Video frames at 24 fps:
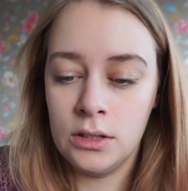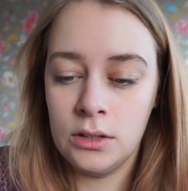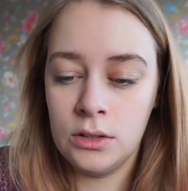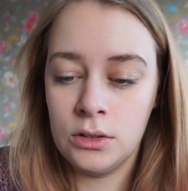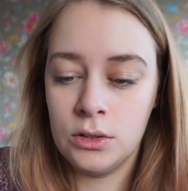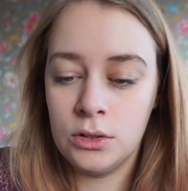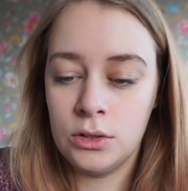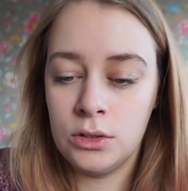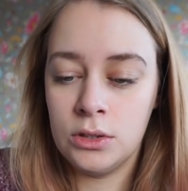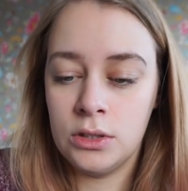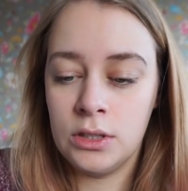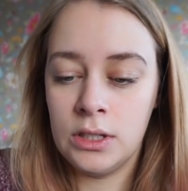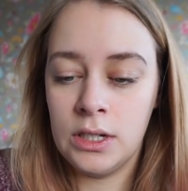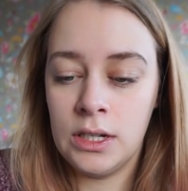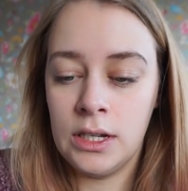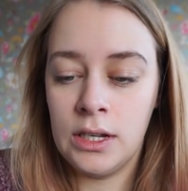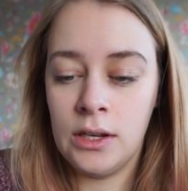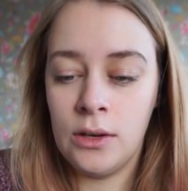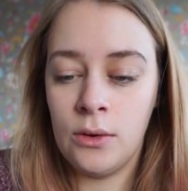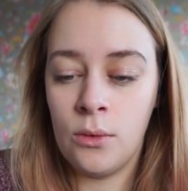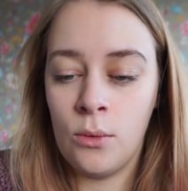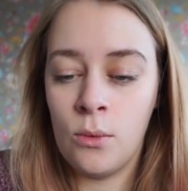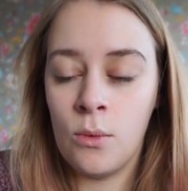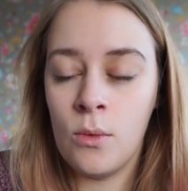
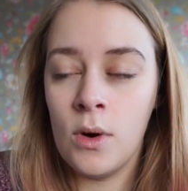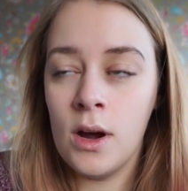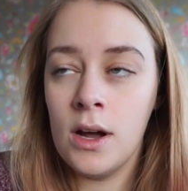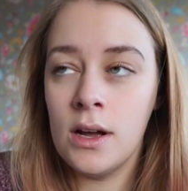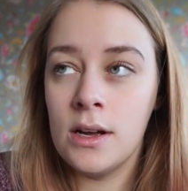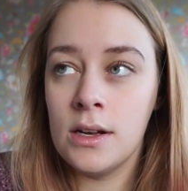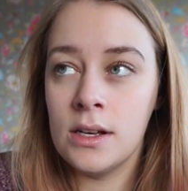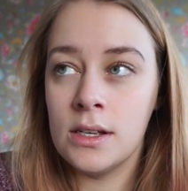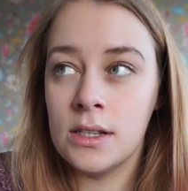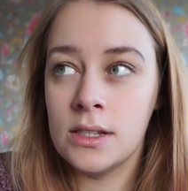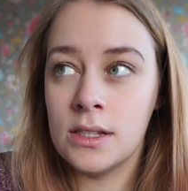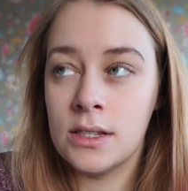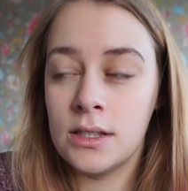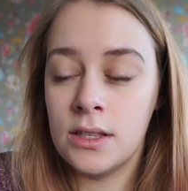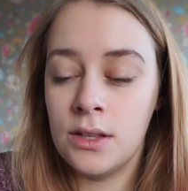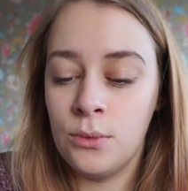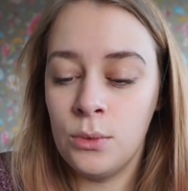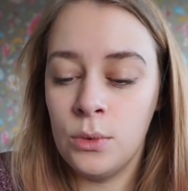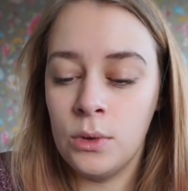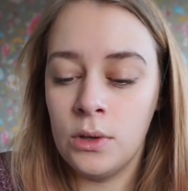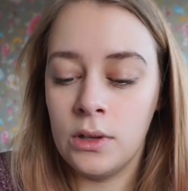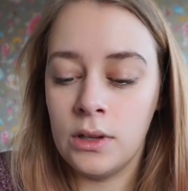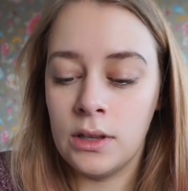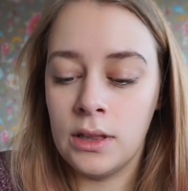She was the
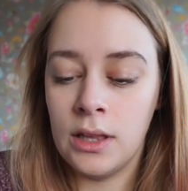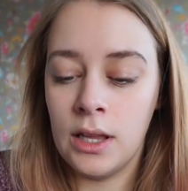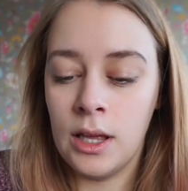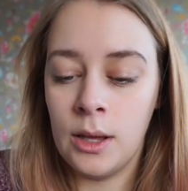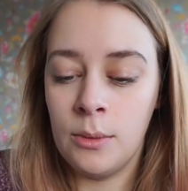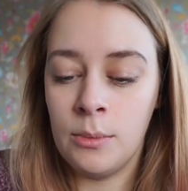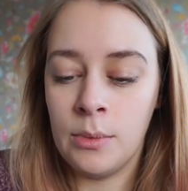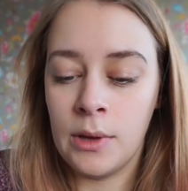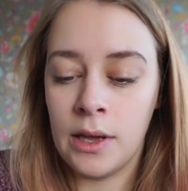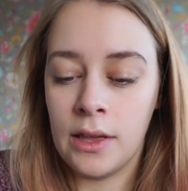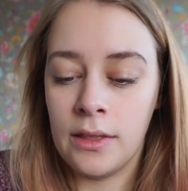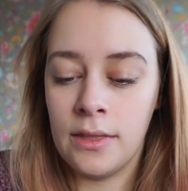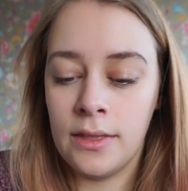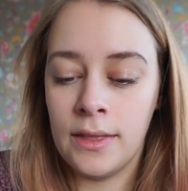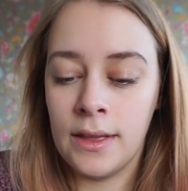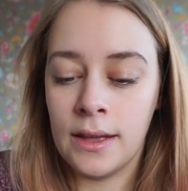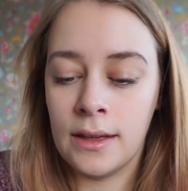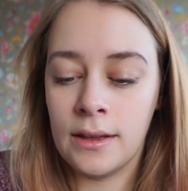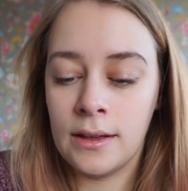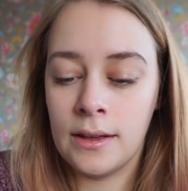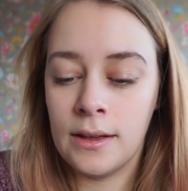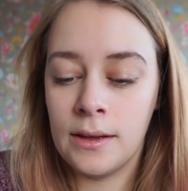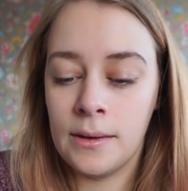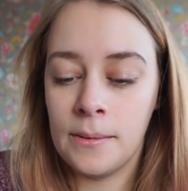Wool Club, I
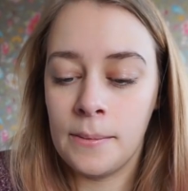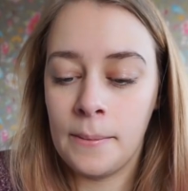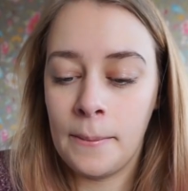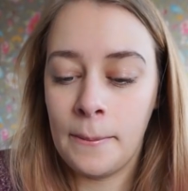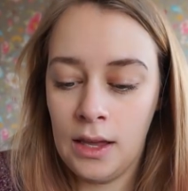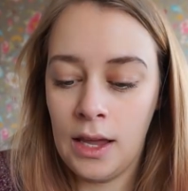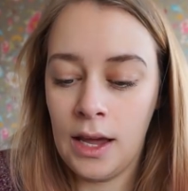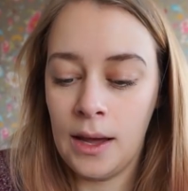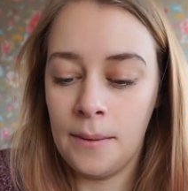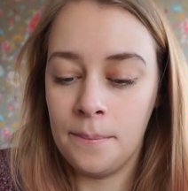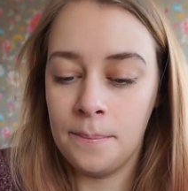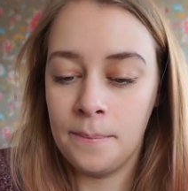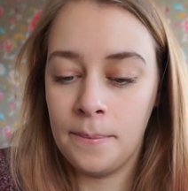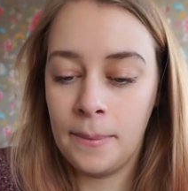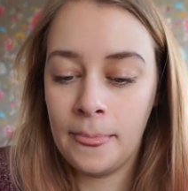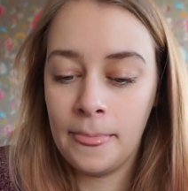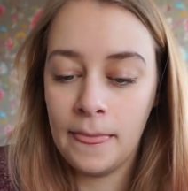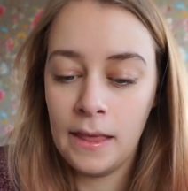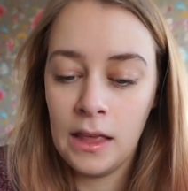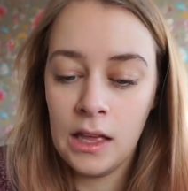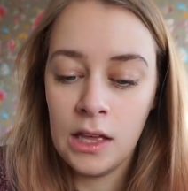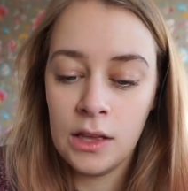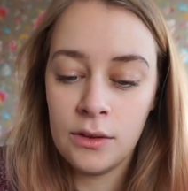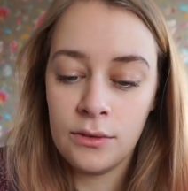think. Yeah,
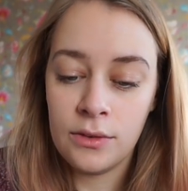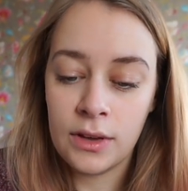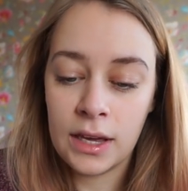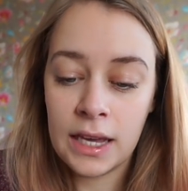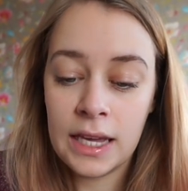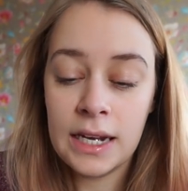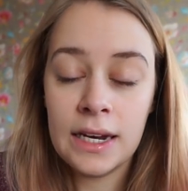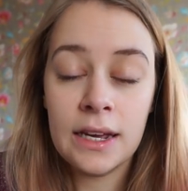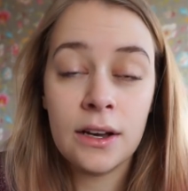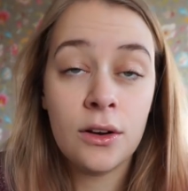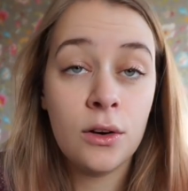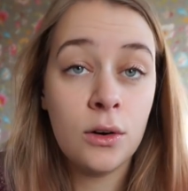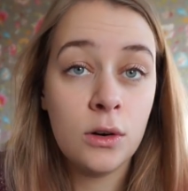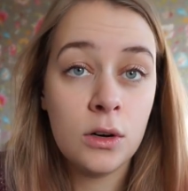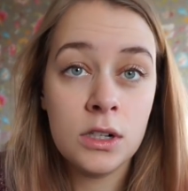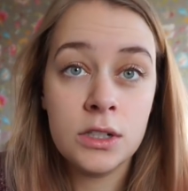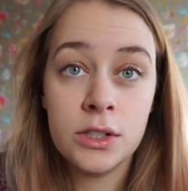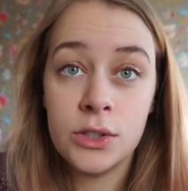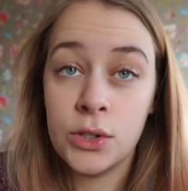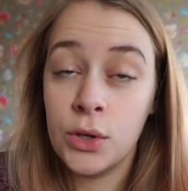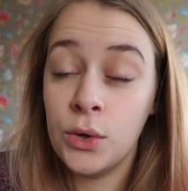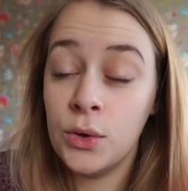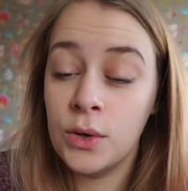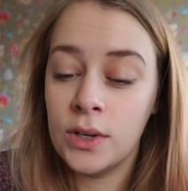Verena
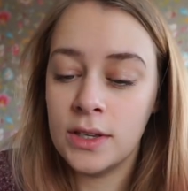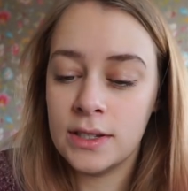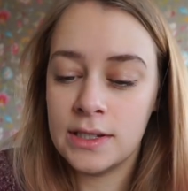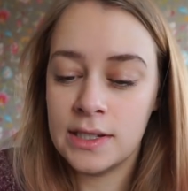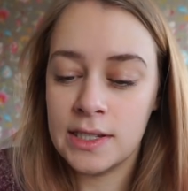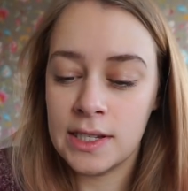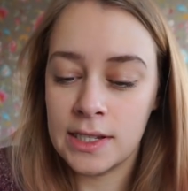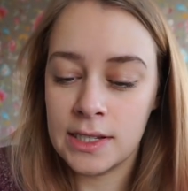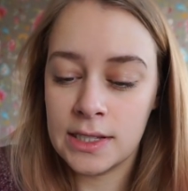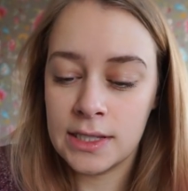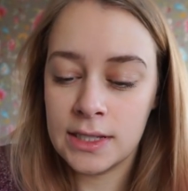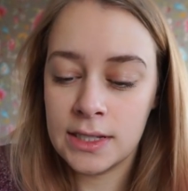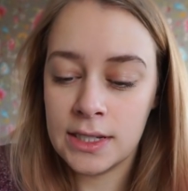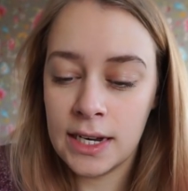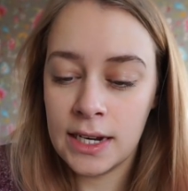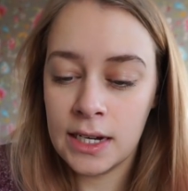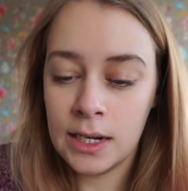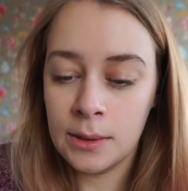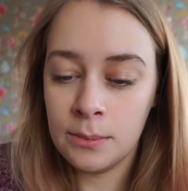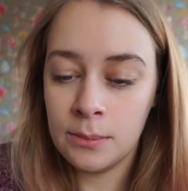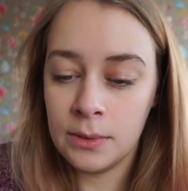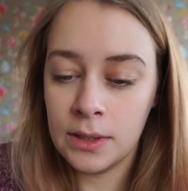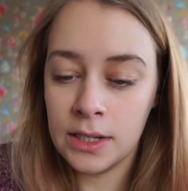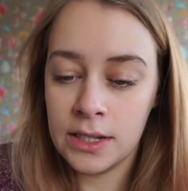Gorse, who is
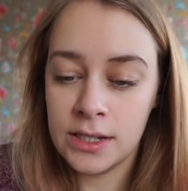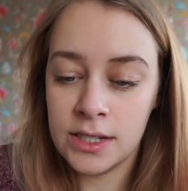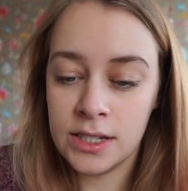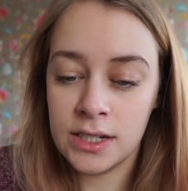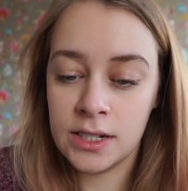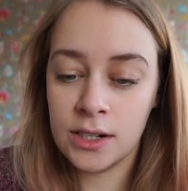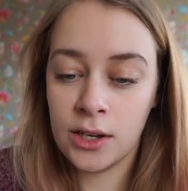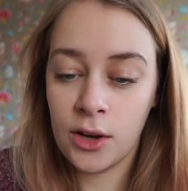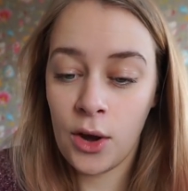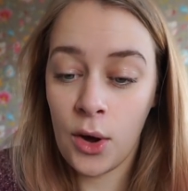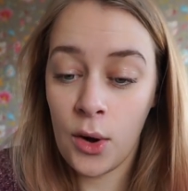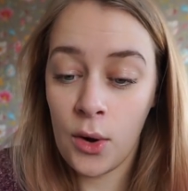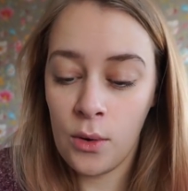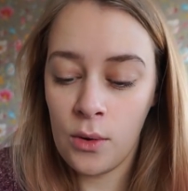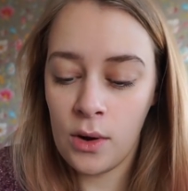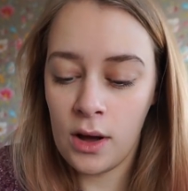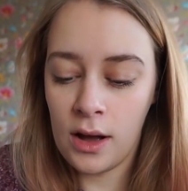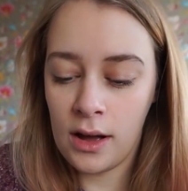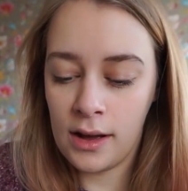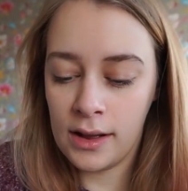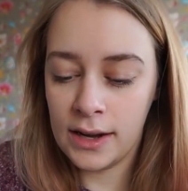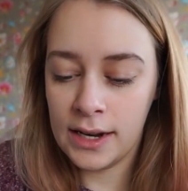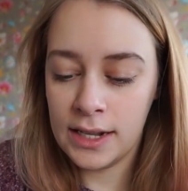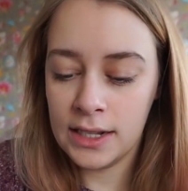Sustainableist Co.
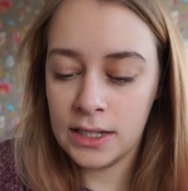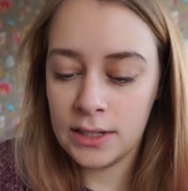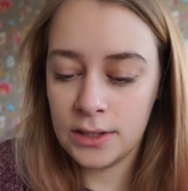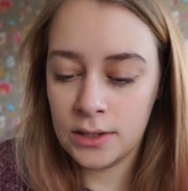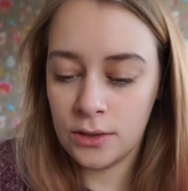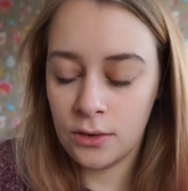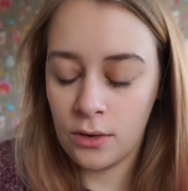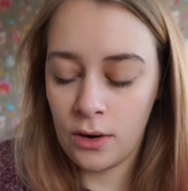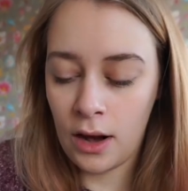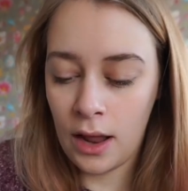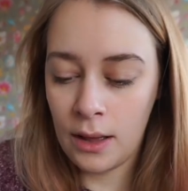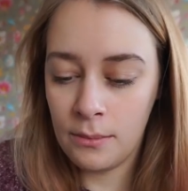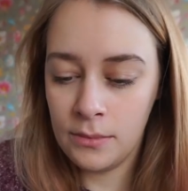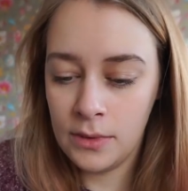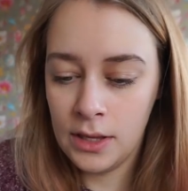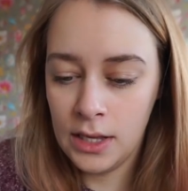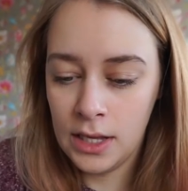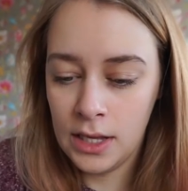on Instagram.